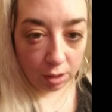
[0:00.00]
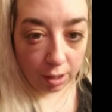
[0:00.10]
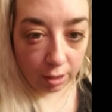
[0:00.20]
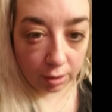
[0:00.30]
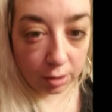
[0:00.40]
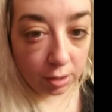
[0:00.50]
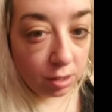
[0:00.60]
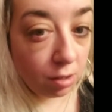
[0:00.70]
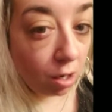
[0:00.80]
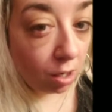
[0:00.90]
and it
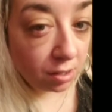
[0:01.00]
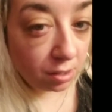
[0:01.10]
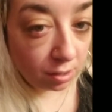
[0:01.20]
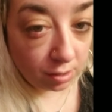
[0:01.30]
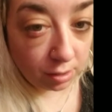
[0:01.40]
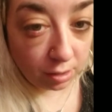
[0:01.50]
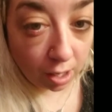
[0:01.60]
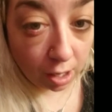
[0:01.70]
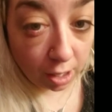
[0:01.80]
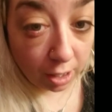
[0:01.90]
caused a
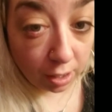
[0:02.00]
sty